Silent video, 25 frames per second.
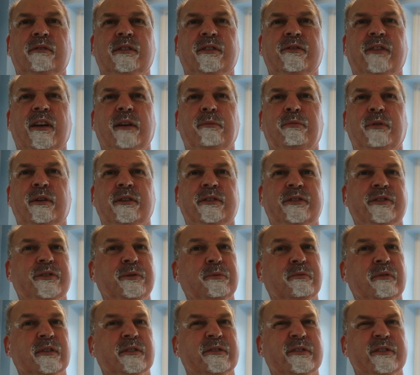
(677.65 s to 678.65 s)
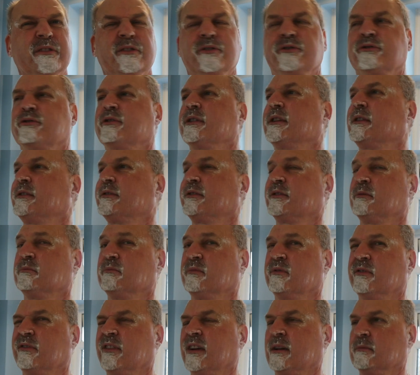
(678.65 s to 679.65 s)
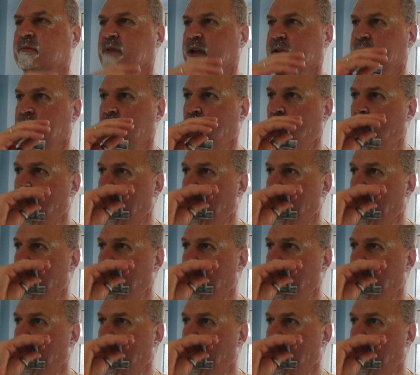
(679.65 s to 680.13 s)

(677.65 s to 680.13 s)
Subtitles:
rest of our presents that runs as a tree from family.